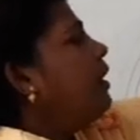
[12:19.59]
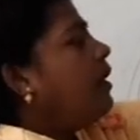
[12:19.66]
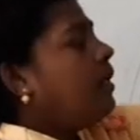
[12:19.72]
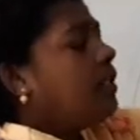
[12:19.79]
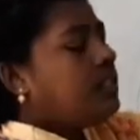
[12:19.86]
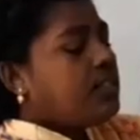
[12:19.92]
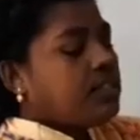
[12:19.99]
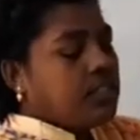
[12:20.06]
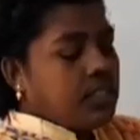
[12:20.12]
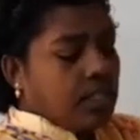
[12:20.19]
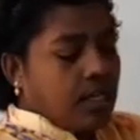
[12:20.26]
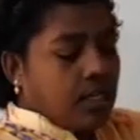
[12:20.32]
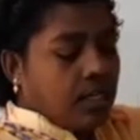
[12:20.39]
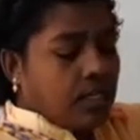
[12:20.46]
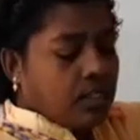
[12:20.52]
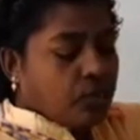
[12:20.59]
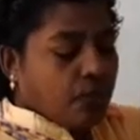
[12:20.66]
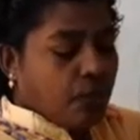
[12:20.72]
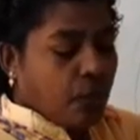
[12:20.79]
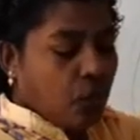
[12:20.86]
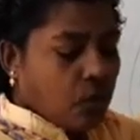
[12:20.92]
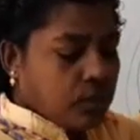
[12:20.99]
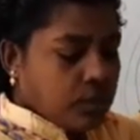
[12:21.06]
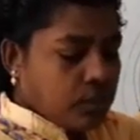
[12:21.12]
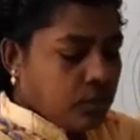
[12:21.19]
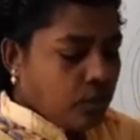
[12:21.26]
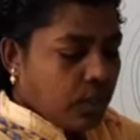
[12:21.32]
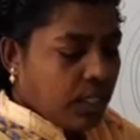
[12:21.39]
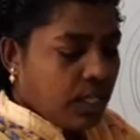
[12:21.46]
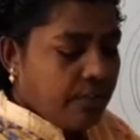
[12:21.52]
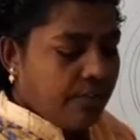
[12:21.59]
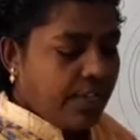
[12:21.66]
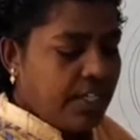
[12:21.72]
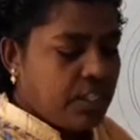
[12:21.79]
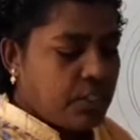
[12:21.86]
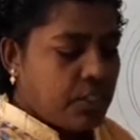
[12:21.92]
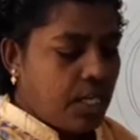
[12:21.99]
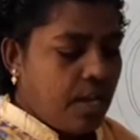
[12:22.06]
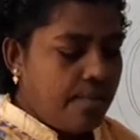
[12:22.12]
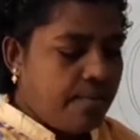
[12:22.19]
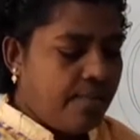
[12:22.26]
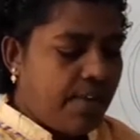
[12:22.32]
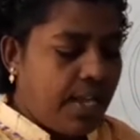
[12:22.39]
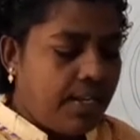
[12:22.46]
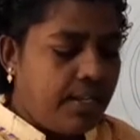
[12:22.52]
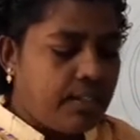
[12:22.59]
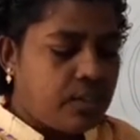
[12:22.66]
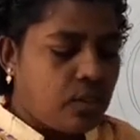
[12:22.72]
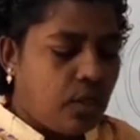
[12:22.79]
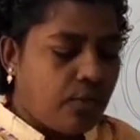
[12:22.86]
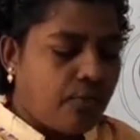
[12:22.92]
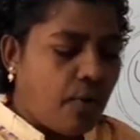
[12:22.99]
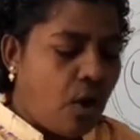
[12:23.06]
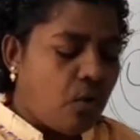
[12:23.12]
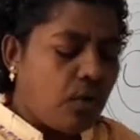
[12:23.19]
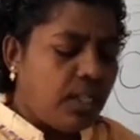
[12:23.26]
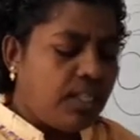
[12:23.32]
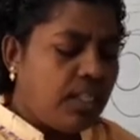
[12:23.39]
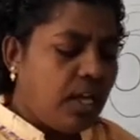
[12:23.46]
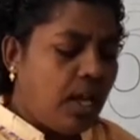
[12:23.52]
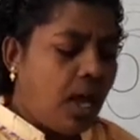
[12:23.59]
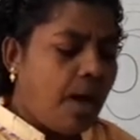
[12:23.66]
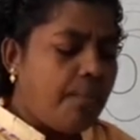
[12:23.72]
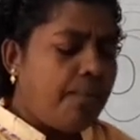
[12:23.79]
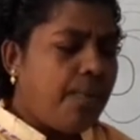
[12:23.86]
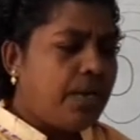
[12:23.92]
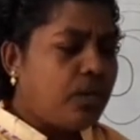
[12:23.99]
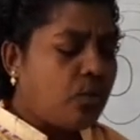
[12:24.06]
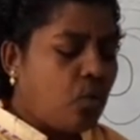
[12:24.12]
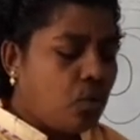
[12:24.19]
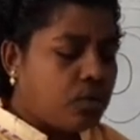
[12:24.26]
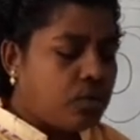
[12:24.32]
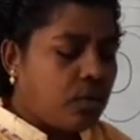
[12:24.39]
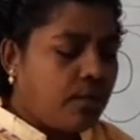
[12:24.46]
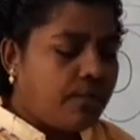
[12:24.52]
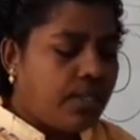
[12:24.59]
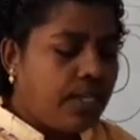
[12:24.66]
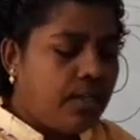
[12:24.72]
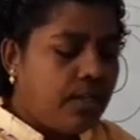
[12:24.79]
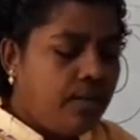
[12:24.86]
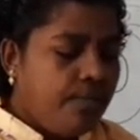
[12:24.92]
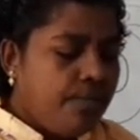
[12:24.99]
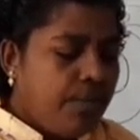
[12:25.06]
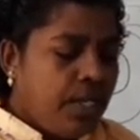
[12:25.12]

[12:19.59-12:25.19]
It flows. Okay, V-shaped valleys are found in the upper course of the